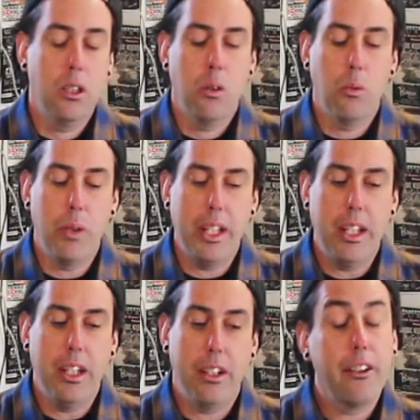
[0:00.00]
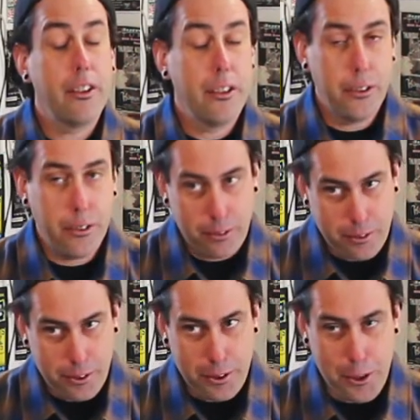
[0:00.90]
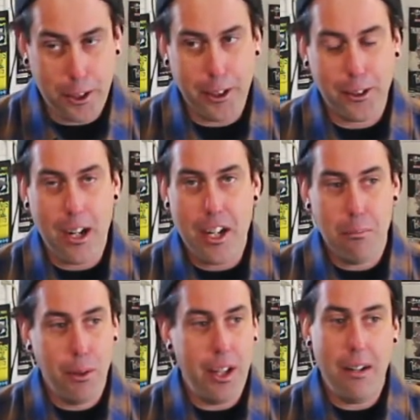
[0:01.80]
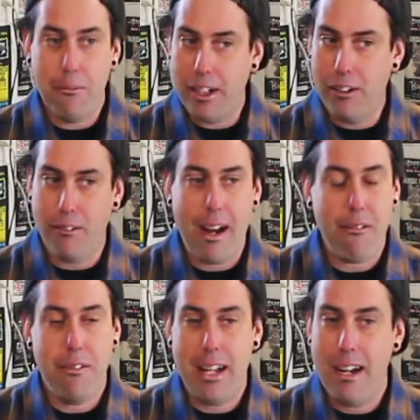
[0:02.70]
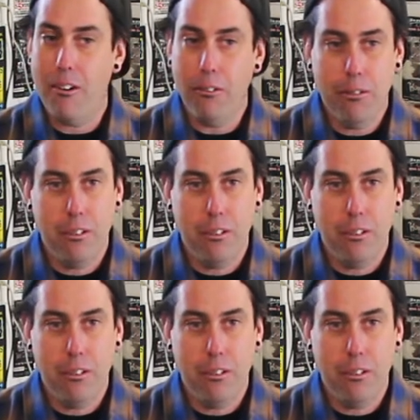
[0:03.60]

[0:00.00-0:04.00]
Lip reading: We took a grinder blade and we ground down